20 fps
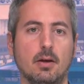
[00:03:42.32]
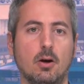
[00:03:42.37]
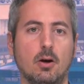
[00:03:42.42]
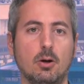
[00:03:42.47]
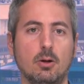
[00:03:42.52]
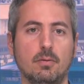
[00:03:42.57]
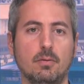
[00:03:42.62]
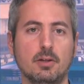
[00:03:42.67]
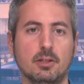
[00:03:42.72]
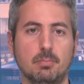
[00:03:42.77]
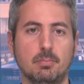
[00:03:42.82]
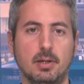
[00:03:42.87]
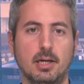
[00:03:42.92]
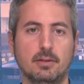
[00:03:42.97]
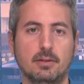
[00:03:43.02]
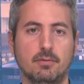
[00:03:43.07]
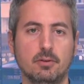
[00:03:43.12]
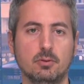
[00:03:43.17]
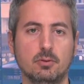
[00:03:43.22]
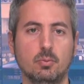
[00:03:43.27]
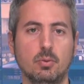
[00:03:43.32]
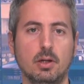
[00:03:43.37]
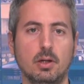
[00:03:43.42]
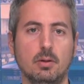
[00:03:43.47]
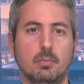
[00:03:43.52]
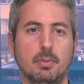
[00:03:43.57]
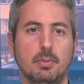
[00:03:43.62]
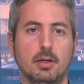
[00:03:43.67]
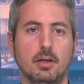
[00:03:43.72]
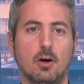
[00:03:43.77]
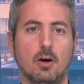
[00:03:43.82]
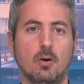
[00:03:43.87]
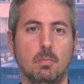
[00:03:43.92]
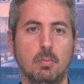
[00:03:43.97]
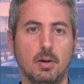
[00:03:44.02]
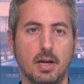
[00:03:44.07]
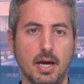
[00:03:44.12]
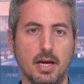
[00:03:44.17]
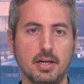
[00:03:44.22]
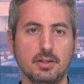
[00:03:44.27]
all of these platforms will be
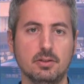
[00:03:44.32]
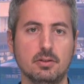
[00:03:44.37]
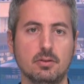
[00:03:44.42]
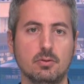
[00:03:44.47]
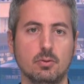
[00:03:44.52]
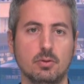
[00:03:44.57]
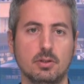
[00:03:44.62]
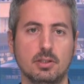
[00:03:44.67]
obliged to